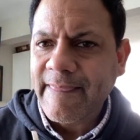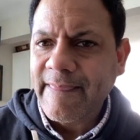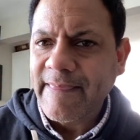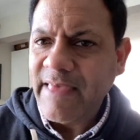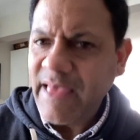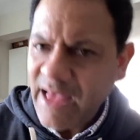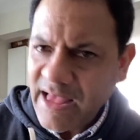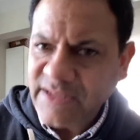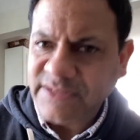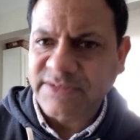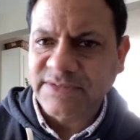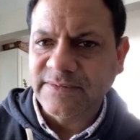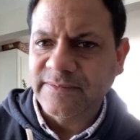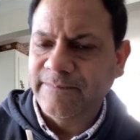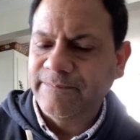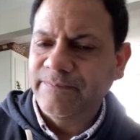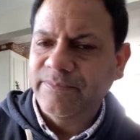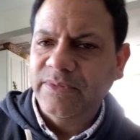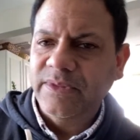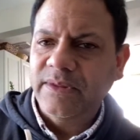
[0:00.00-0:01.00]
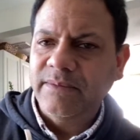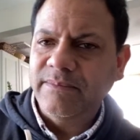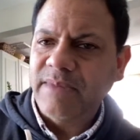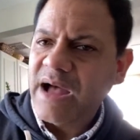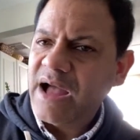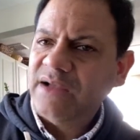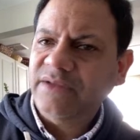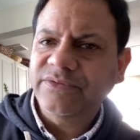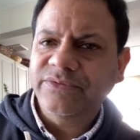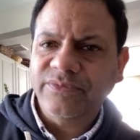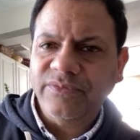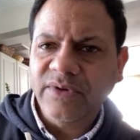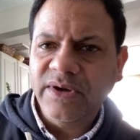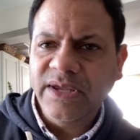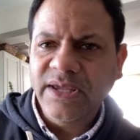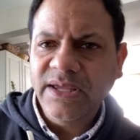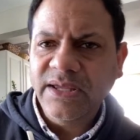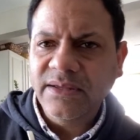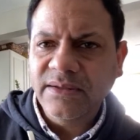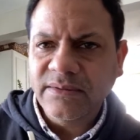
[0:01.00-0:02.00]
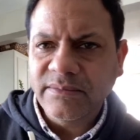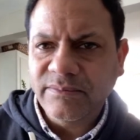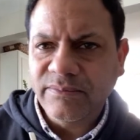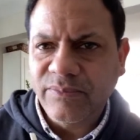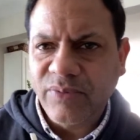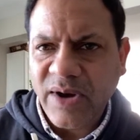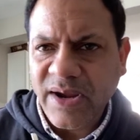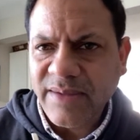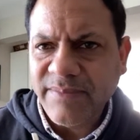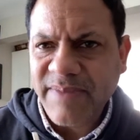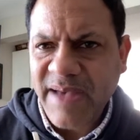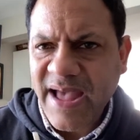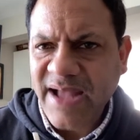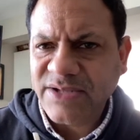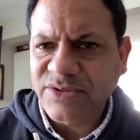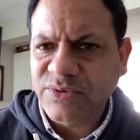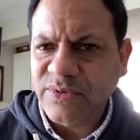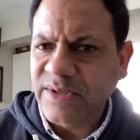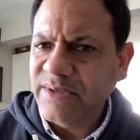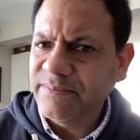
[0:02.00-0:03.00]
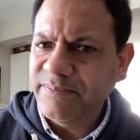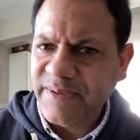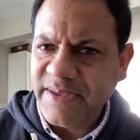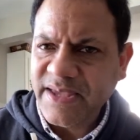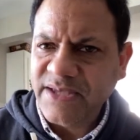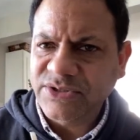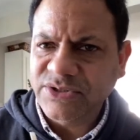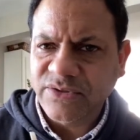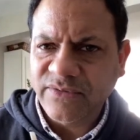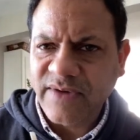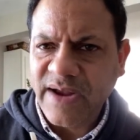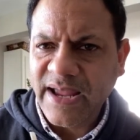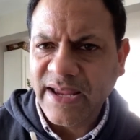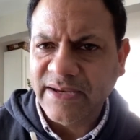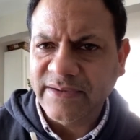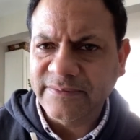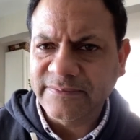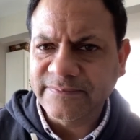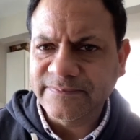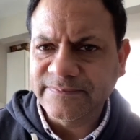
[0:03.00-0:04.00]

Yes, Mach three, bring back Twin Peaks. You're right.